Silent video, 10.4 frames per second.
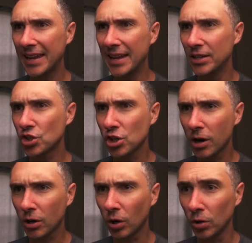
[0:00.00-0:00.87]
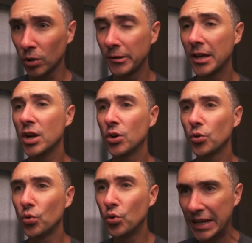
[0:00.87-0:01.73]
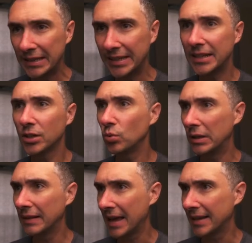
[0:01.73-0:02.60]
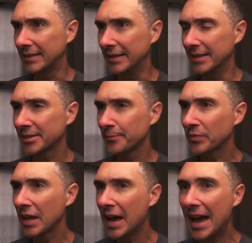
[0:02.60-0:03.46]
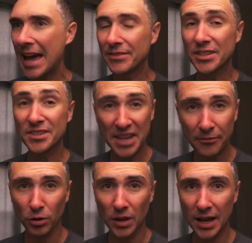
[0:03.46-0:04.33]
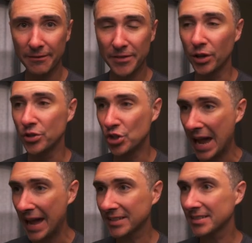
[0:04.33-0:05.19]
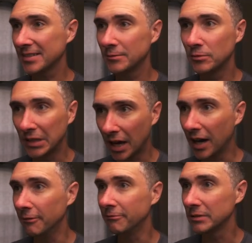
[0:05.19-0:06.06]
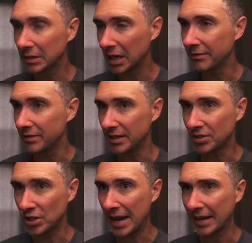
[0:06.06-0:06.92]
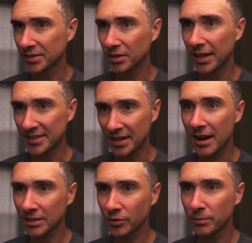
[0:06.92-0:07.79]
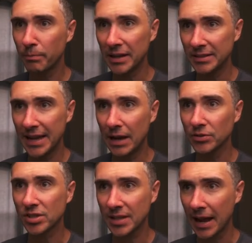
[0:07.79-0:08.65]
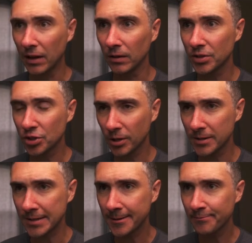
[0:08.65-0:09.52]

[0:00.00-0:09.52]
in Charcoal. Really, really like this. I have several of their jacks. Love these jacks. It's an Oxford button-down style shirt,